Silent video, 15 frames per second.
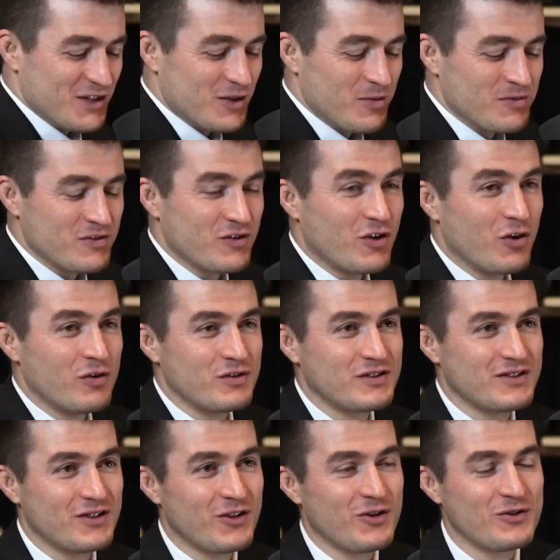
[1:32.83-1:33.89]
in terms of going
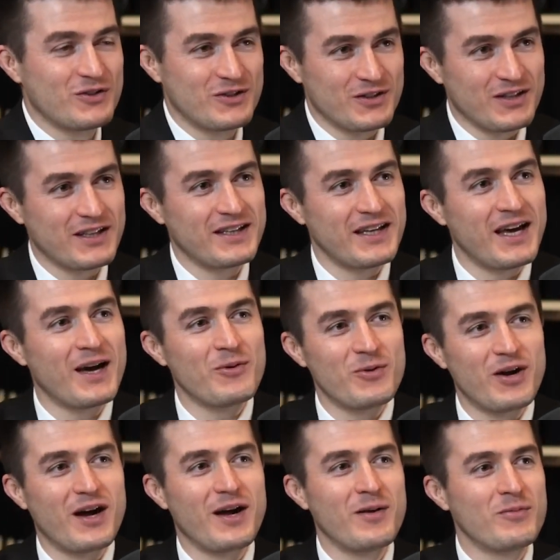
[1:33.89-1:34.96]
slow, they're like, "Yeah,
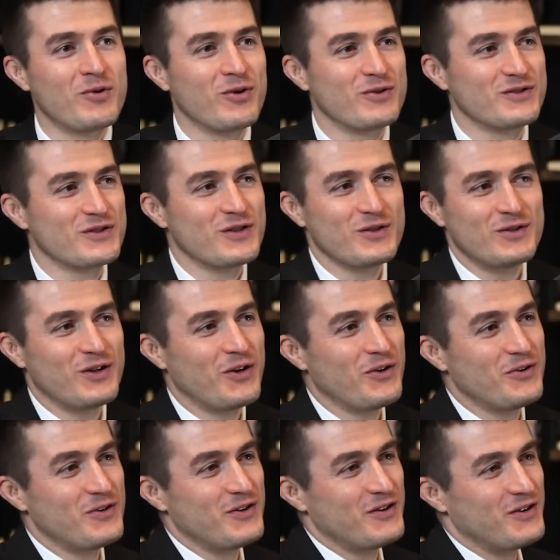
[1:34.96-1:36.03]
well, I am going slow."
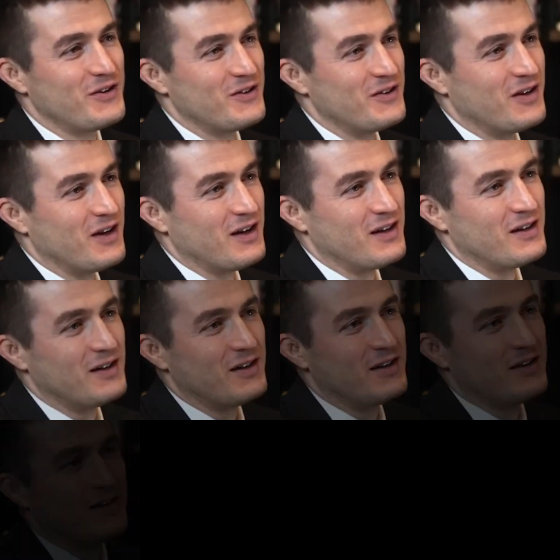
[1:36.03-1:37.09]
No, you're not.
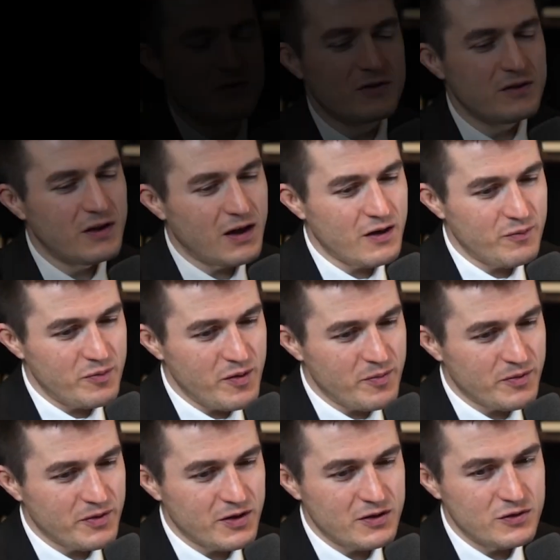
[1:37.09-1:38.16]
There's a lot of
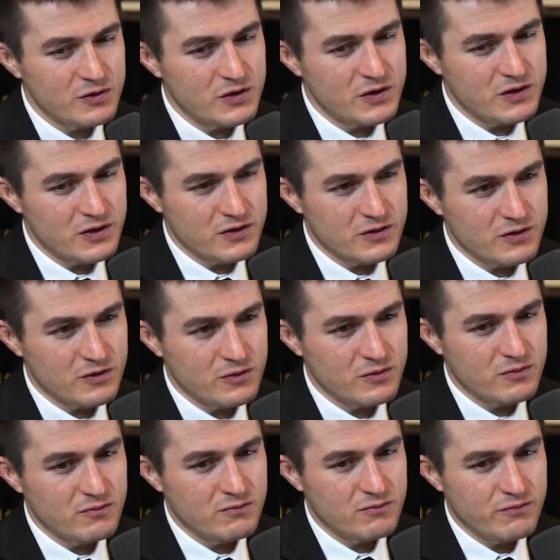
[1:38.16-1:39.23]
people that do jiu-jitsu
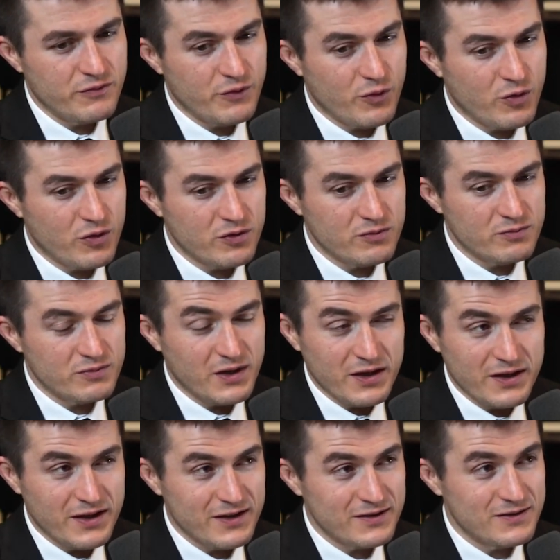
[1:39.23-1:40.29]
for
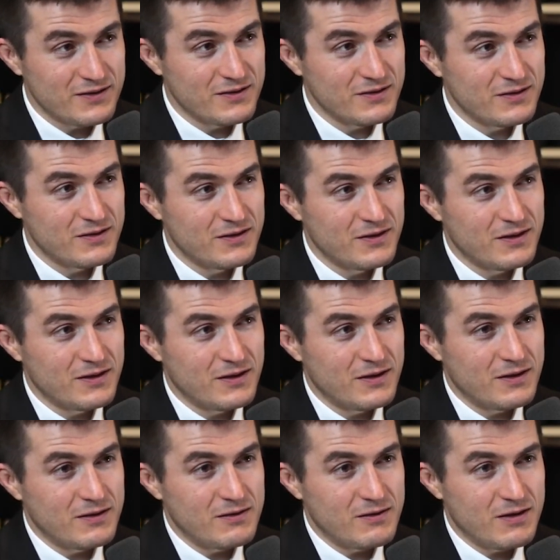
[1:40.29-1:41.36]
decades
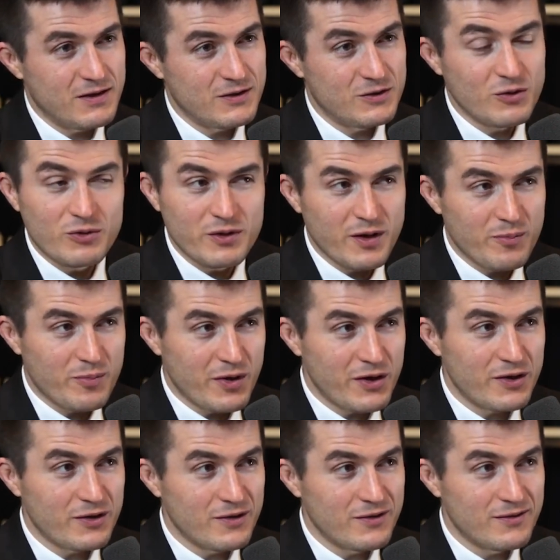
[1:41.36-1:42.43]
and don't get
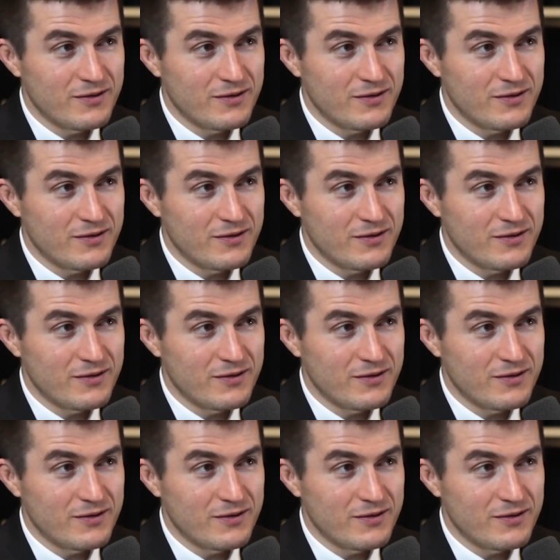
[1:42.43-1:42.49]
better.